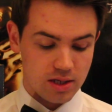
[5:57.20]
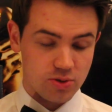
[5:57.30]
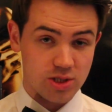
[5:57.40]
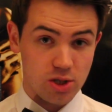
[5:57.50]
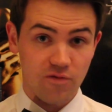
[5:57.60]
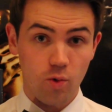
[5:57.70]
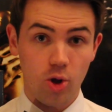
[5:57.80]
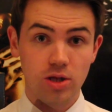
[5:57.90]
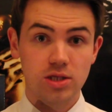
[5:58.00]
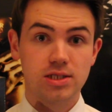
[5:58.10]
Christoph
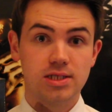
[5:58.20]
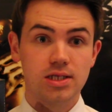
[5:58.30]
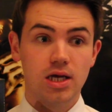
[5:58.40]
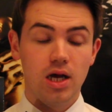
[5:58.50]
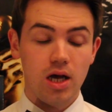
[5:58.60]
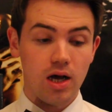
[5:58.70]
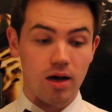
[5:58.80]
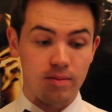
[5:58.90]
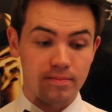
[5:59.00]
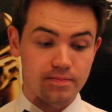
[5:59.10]
Waltz
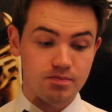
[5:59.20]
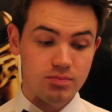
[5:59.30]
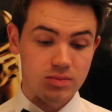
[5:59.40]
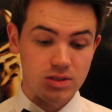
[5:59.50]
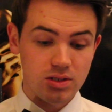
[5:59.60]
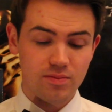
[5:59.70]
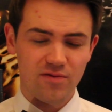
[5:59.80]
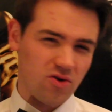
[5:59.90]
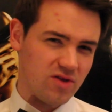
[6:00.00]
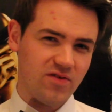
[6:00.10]

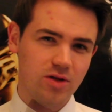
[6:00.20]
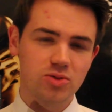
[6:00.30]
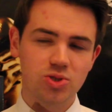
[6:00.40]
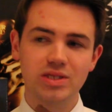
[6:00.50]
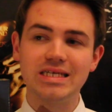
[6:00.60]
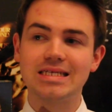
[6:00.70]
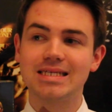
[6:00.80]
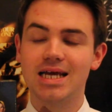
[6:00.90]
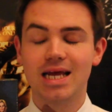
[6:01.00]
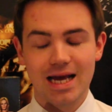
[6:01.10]
before the film was released,
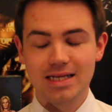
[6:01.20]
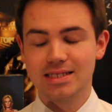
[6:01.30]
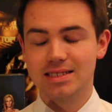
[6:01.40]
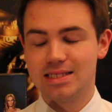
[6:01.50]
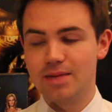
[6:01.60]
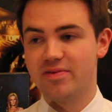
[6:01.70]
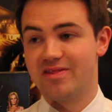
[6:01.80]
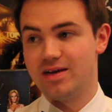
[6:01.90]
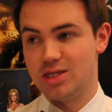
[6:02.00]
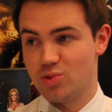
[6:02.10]
and I can
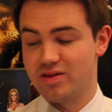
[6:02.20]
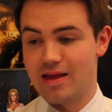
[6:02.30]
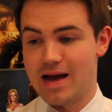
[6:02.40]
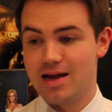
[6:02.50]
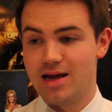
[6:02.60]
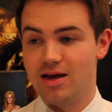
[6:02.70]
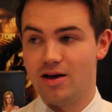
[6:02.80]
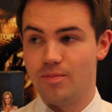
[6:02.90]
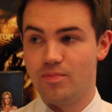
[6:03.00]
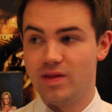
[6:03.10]
sympathise with
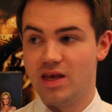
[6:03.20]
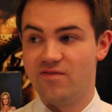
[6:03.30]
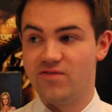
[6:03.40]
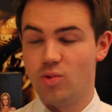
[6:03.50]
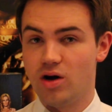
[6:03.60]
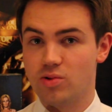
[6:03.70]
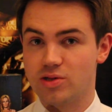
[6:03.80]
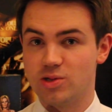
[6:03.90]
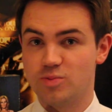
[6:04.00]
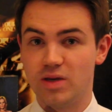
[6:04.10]
that. If you are one of those